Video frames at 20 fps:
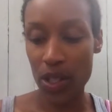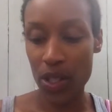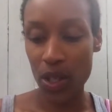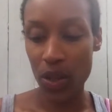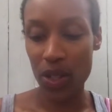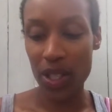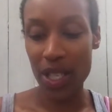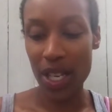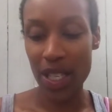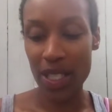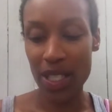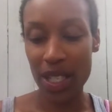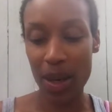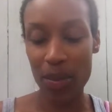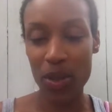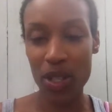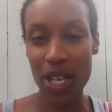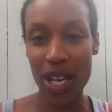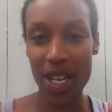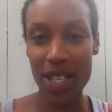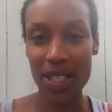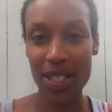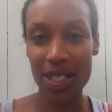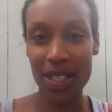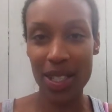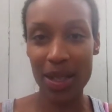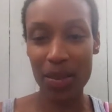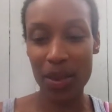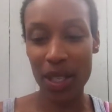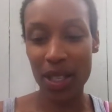So the next time you guys
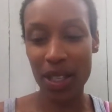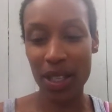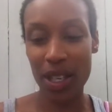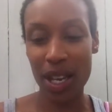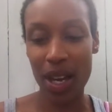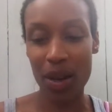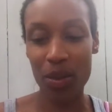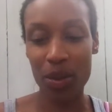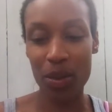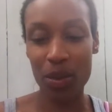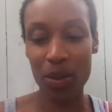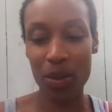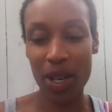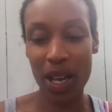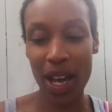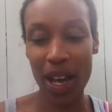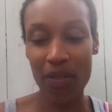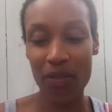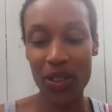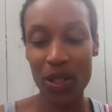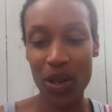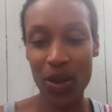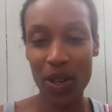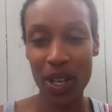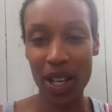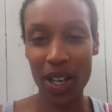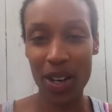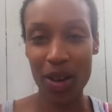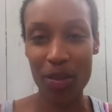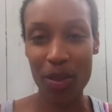see me, I will have no
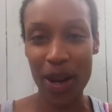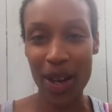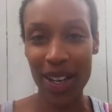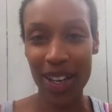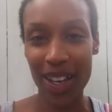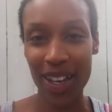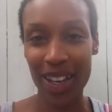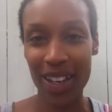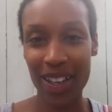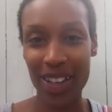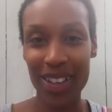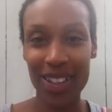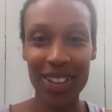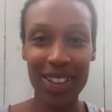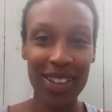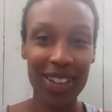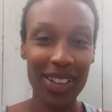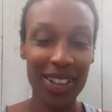hair on my head,